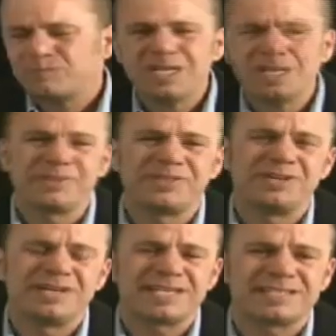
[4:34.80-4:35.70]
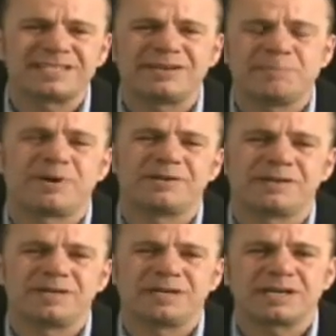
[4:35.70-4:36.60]
But they're a necessary part of
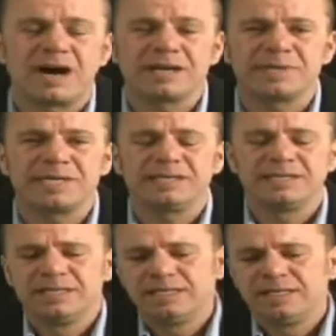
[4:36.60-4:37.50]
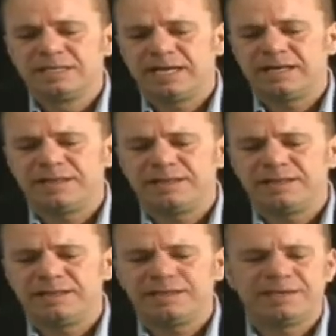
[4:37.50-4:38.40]
our economy.
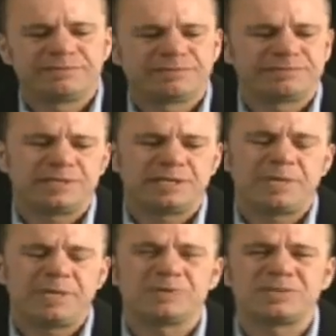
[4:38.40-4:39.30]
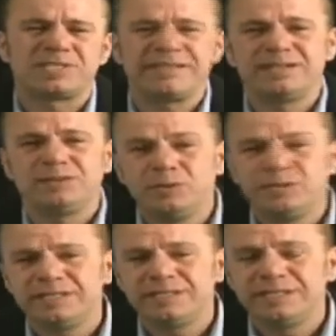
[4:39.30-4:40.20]
People say they
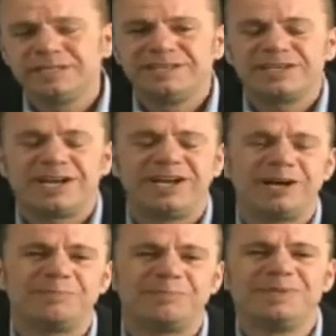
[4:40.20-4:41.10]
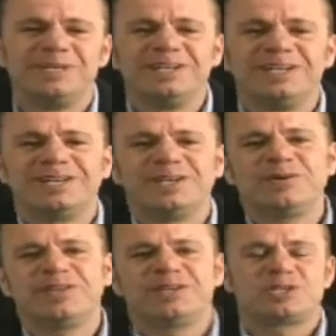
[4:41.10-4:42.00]
looted,
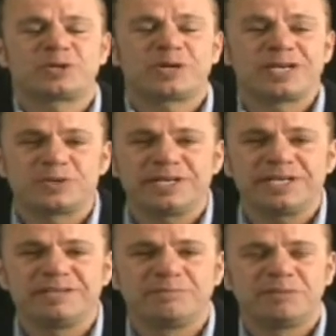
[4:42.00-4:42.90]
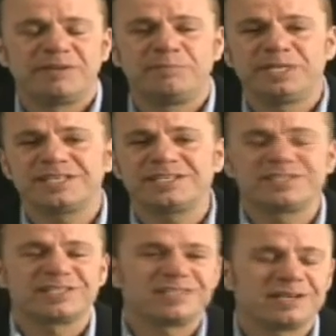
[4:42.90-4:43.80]
the treasury of billions
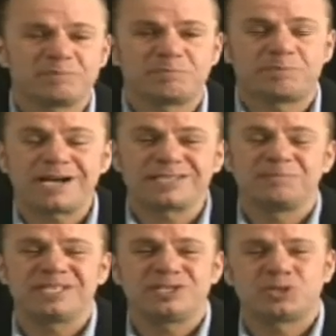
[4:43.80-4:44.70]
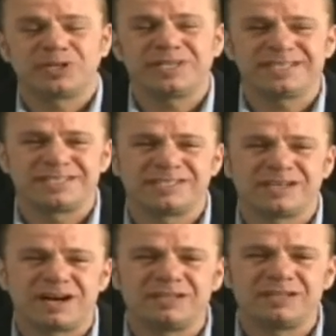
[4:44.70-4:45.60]
and possibly trillions of
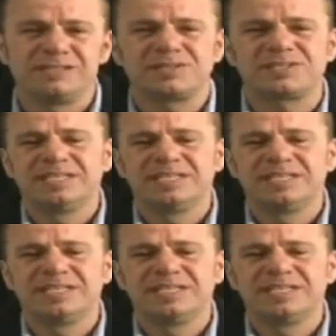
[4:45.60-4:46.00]
dollars.